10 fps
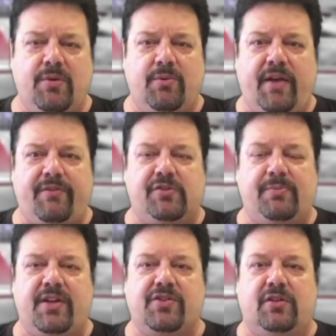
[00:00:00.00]
We'll have a
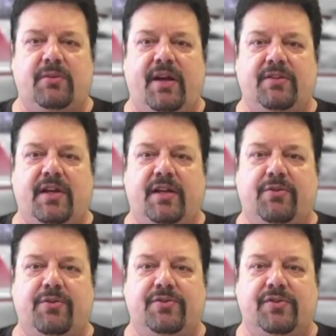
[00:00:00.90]
special about Ted
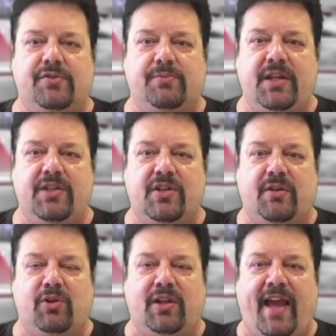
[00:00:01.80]
Cruz's speech
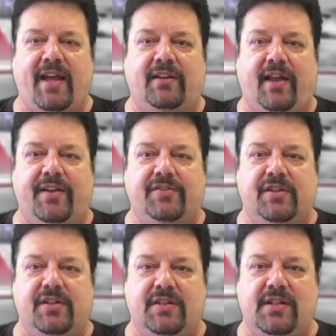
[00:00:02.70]
and we'll analyze
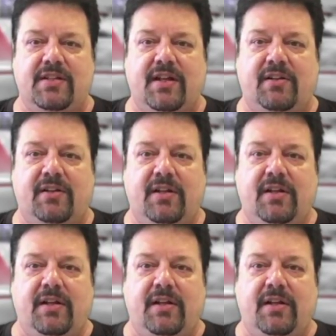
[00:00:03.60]
it in detail,